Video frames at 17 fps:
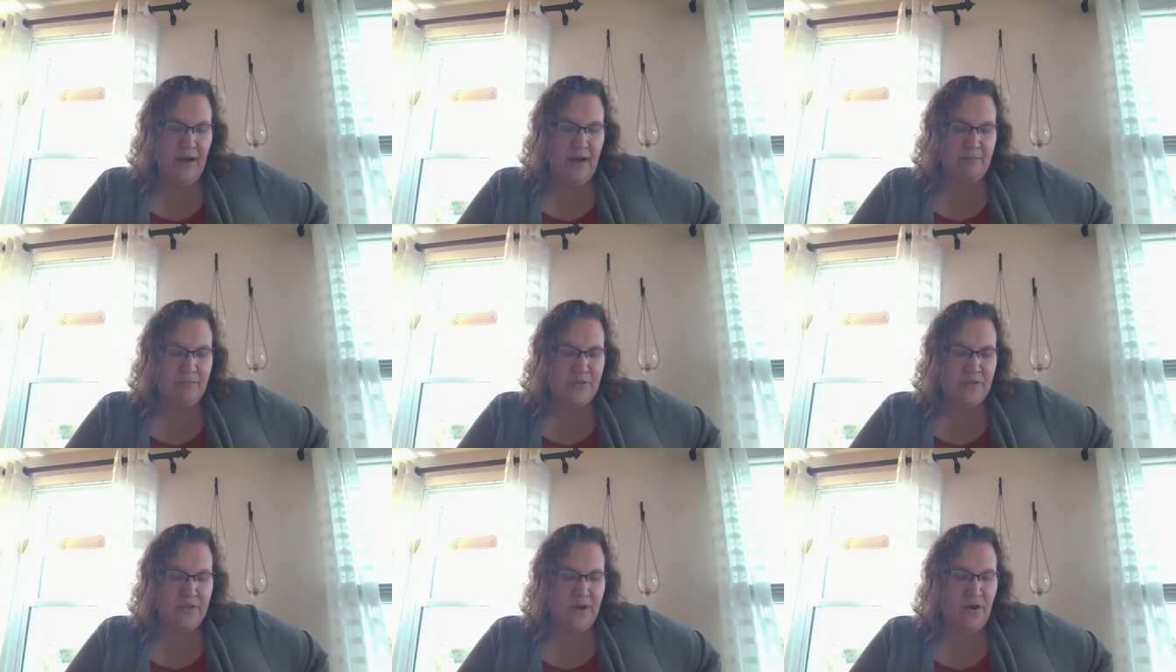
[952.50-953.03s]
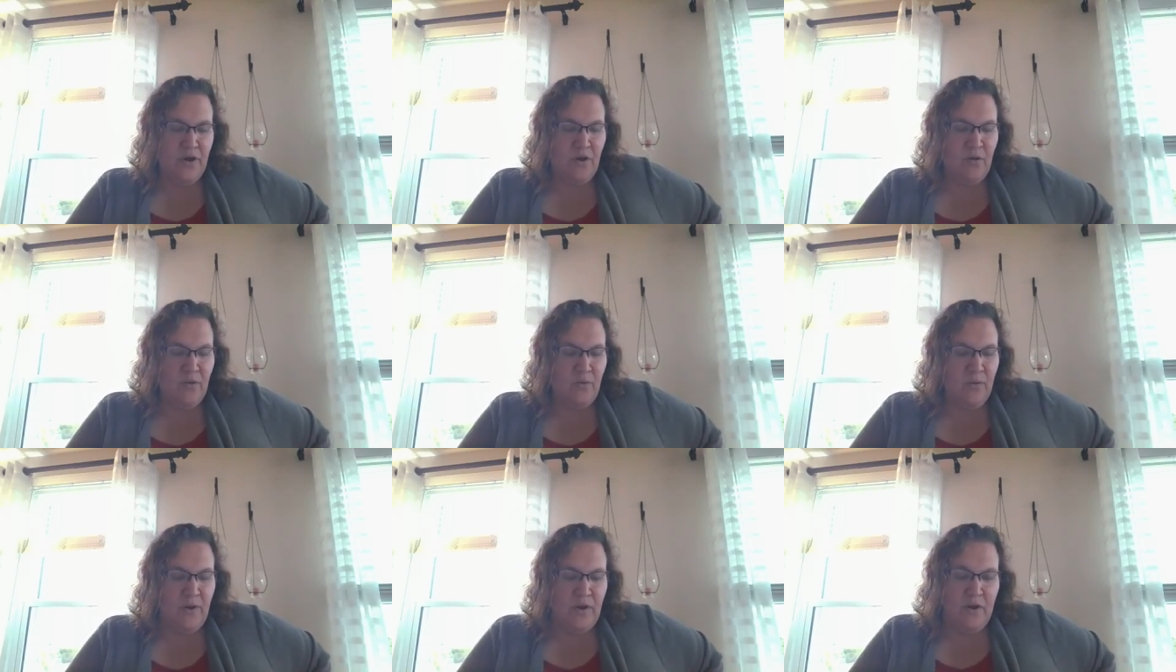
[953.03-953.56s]
Um,
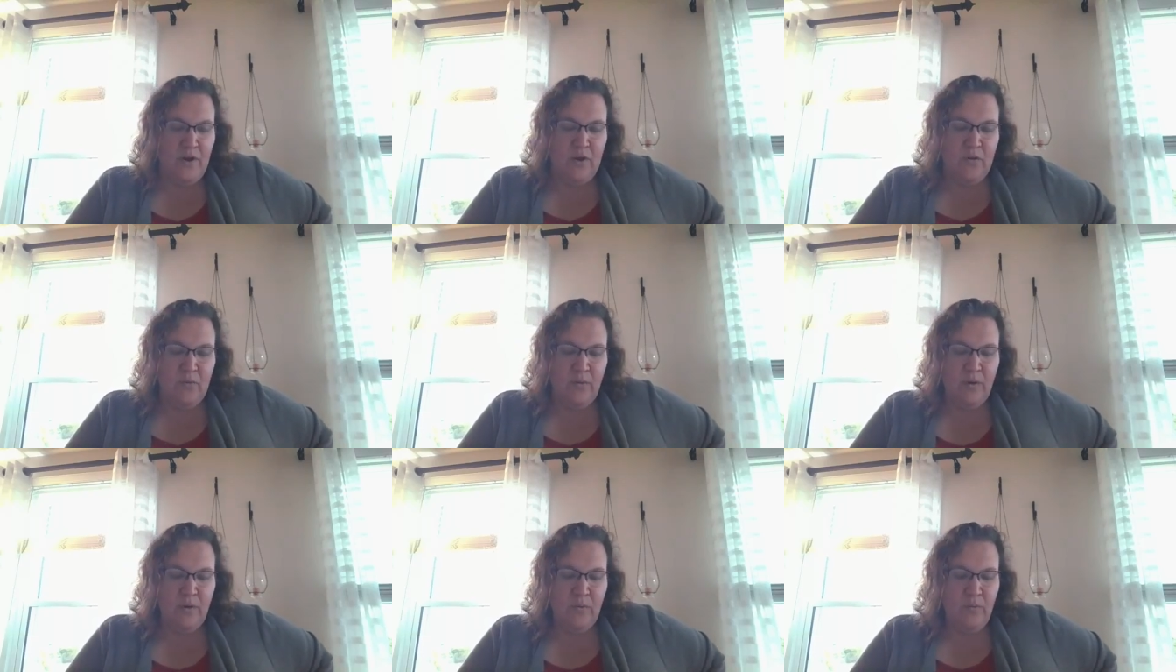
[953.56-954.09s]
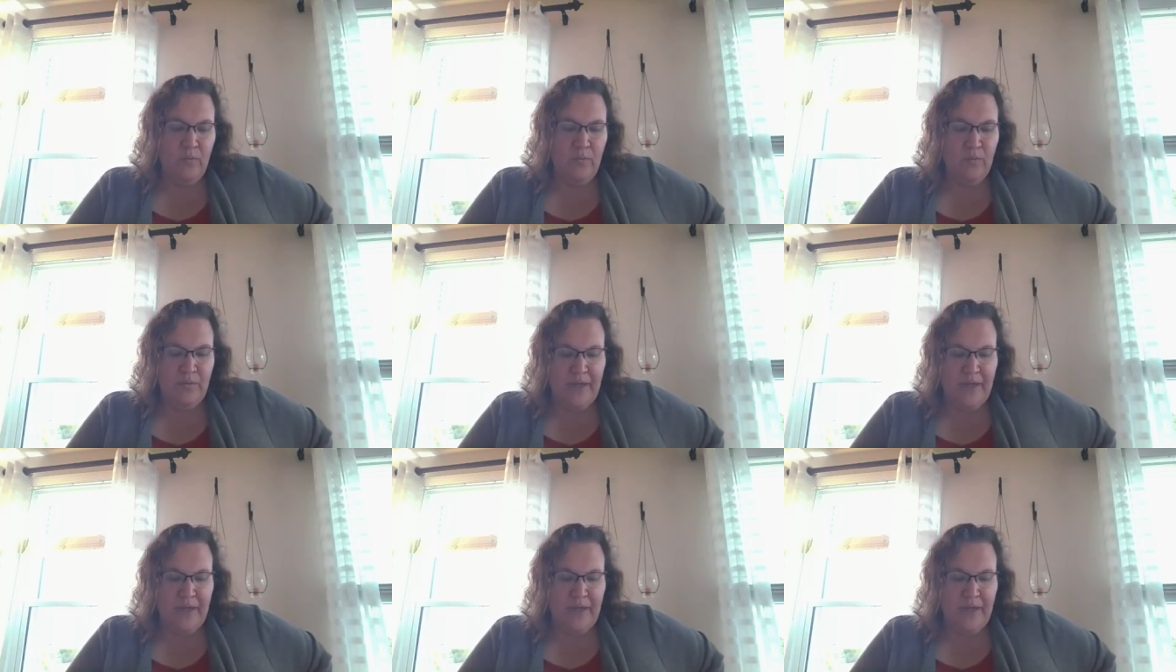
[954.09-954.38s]
so we